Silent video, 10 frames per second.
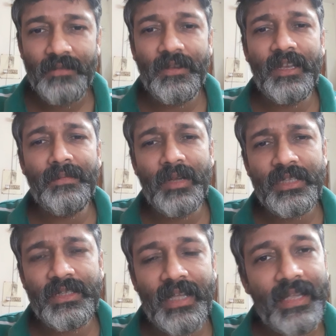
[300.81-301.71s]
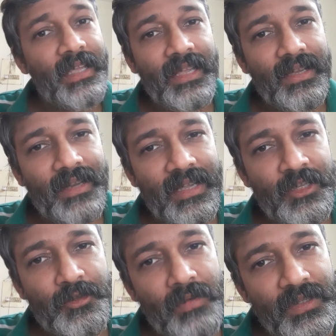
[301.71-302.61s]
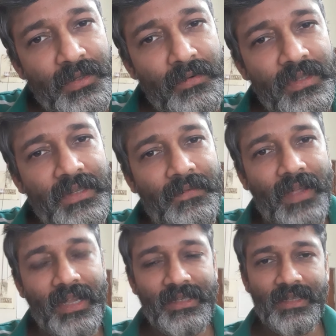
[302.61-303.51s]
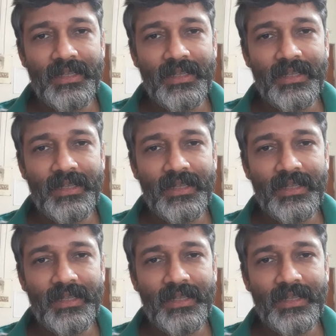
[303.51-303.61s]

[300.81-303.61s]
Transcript: very much like Christ was crucified.